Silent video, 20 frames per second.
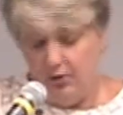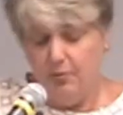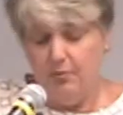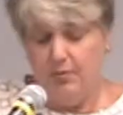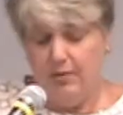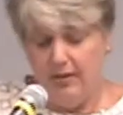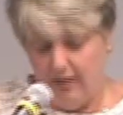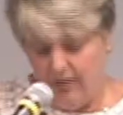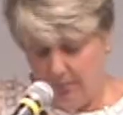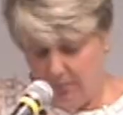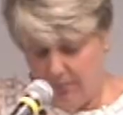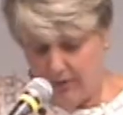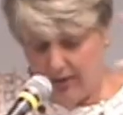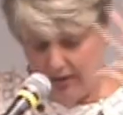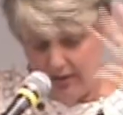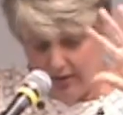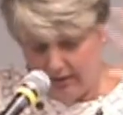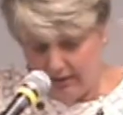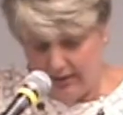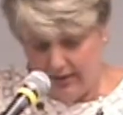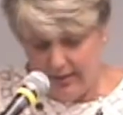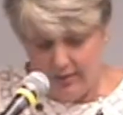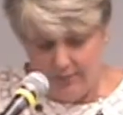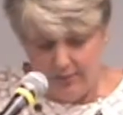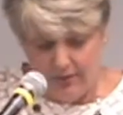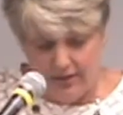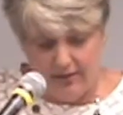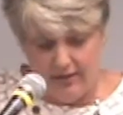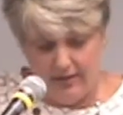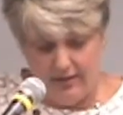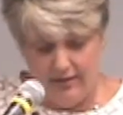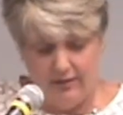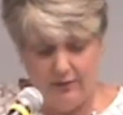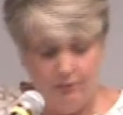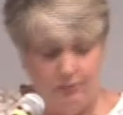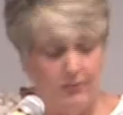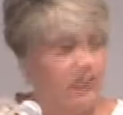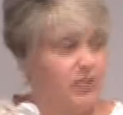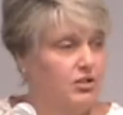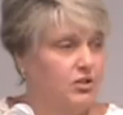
blueberry buckle experience of